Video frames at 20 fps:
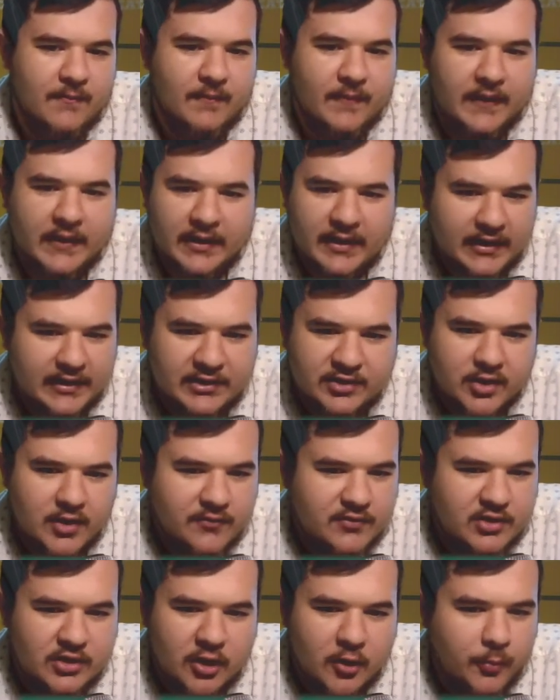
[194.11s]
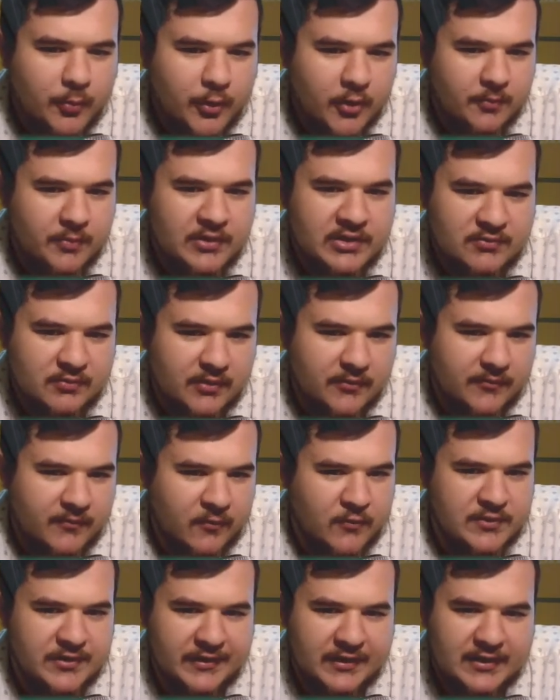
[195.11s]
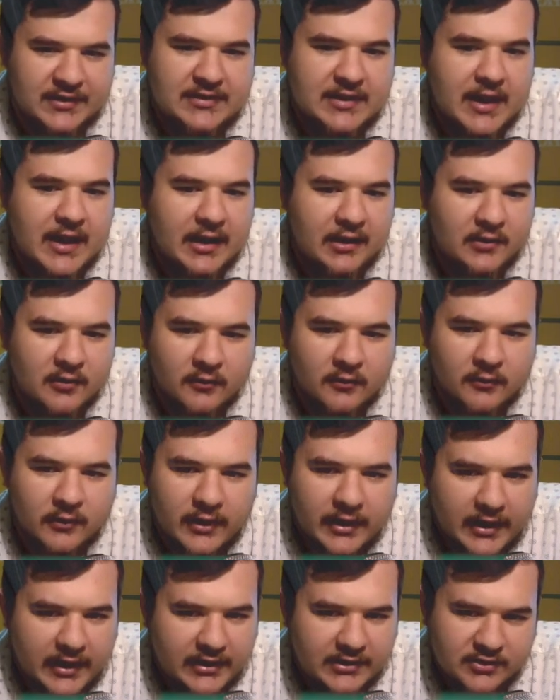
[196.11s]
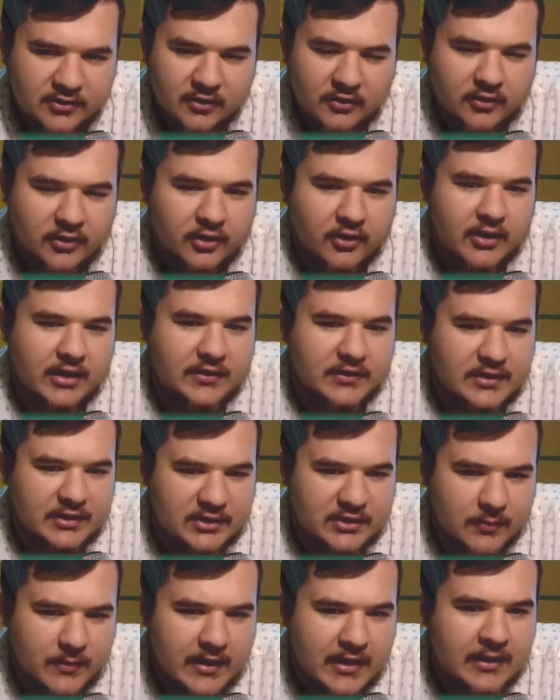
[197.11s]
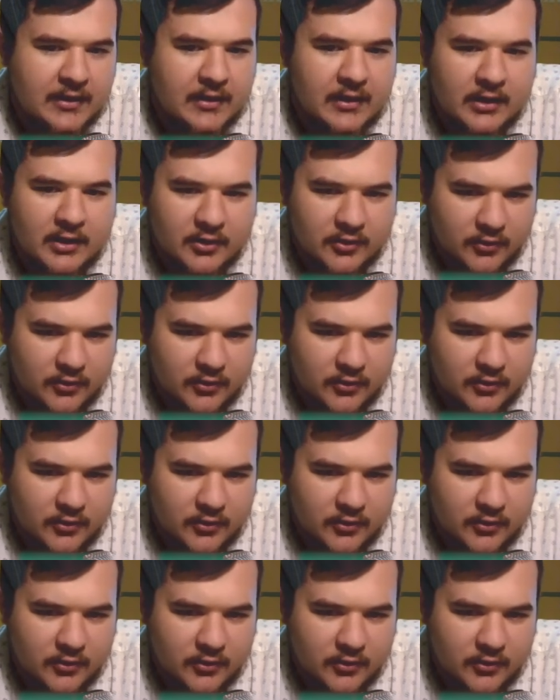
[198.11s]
It serves no purpose reinforcing this diagonal. It's not going to go out this way.